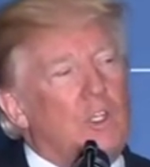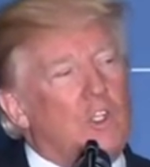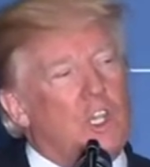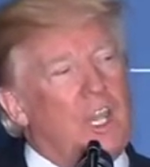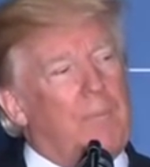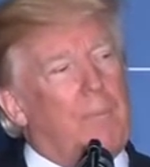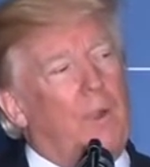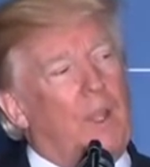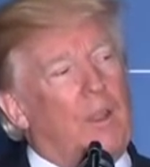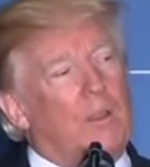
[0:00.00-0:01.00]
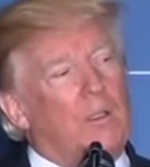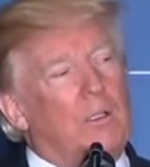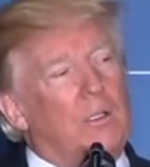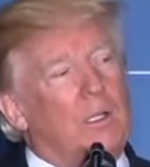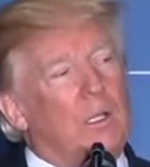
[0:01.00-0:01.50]
Jeanette Prenger
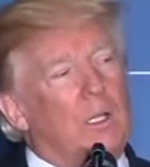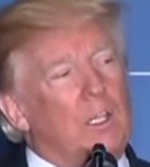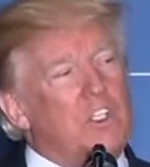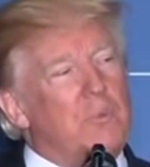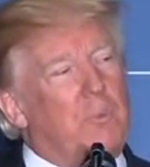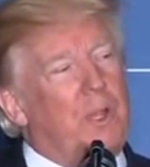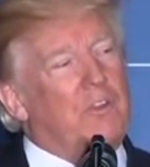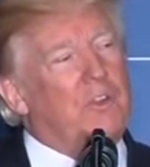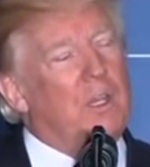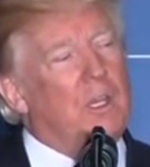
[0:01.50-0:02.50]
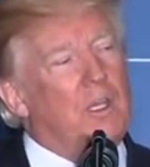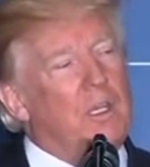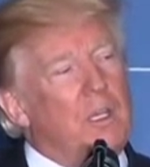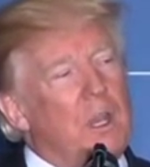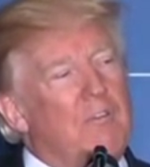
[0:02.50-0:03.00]
is the president
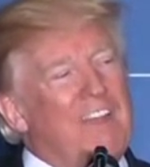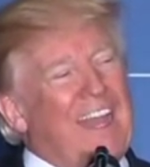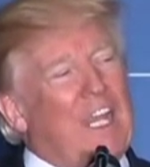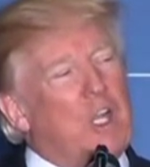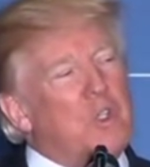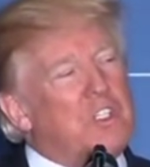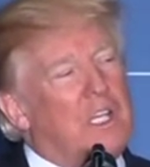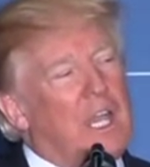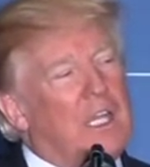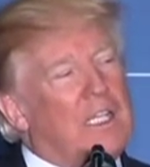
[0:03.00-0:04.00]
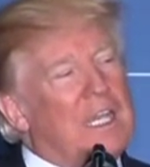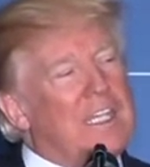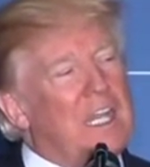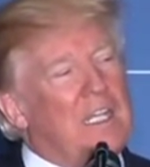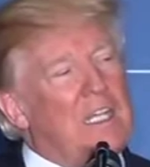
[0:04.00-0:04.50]
of Echo Select, a
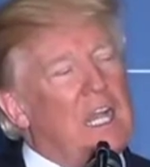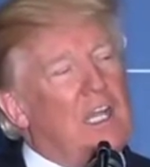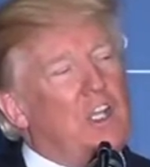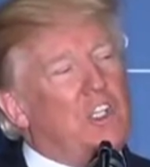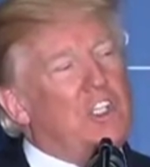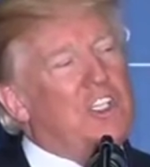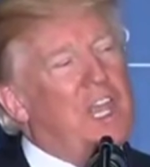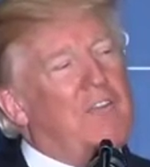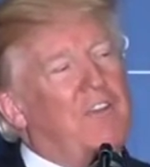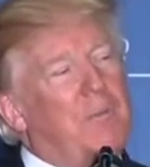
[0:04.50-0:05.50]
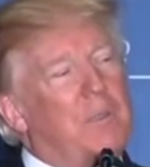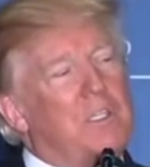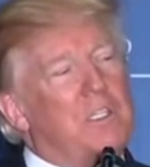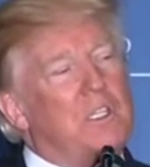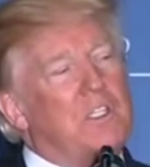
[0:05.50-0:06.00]
technology staffing
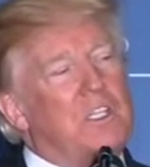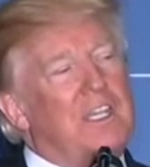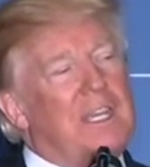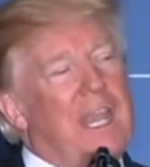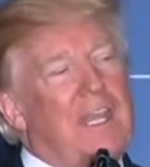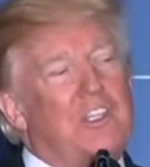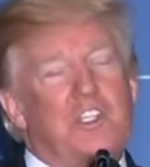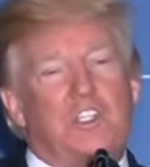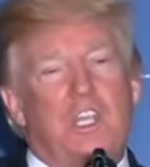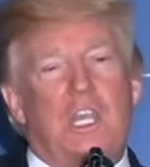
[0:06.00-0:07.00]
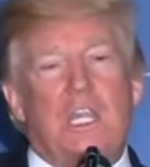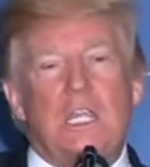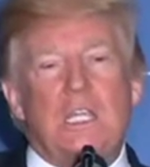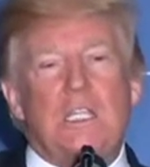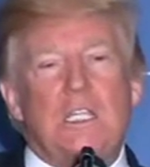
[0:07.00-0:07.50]
business in Kansas City,
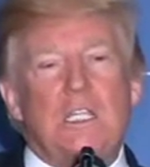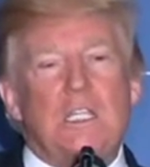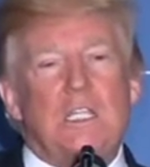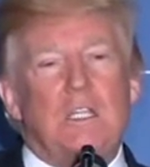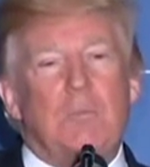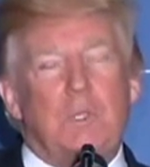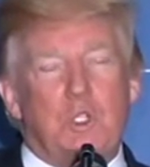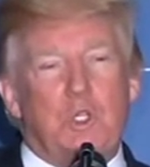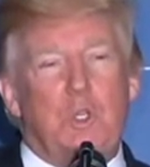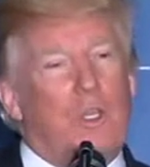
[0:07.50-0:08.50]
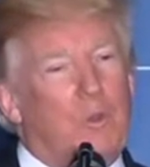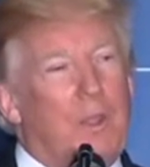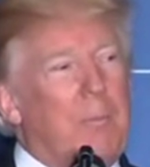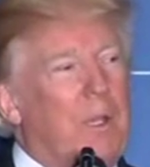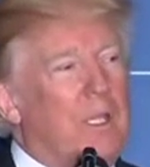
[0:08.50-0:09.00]
Missouri.
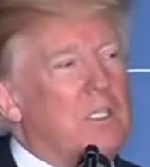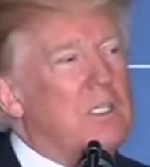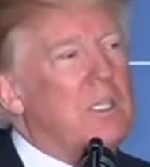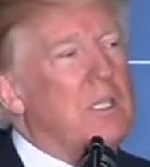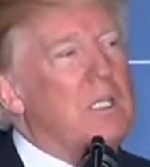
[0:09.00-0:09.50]
Great place.